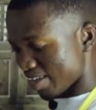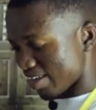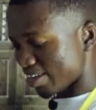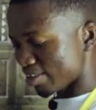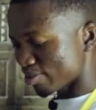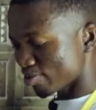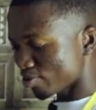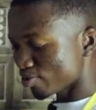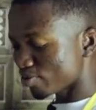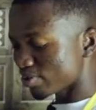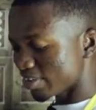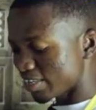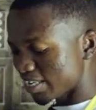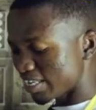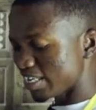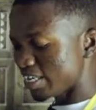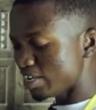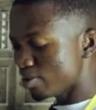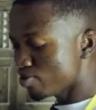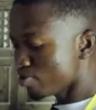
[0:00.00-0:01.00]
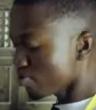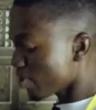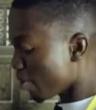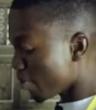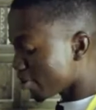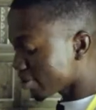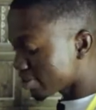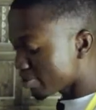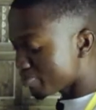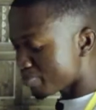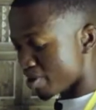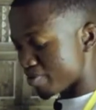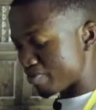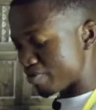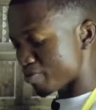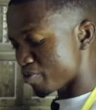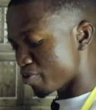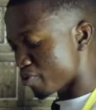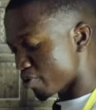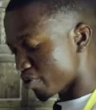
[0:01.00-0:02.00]
Yeah, so they knew I wasn't
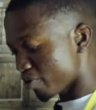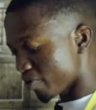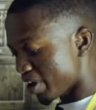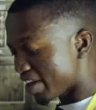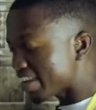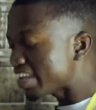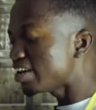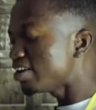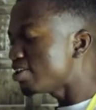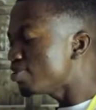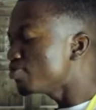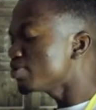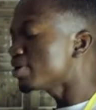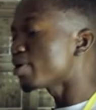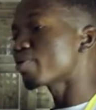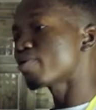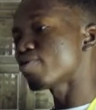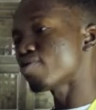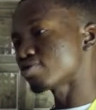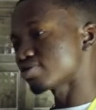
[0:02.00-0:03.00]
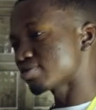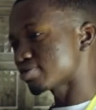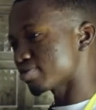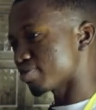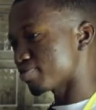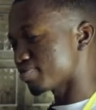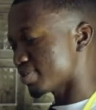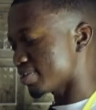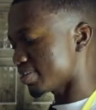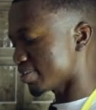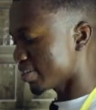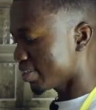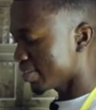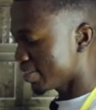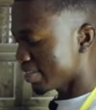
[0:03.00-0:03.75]
performing well, and they knew the causes of it.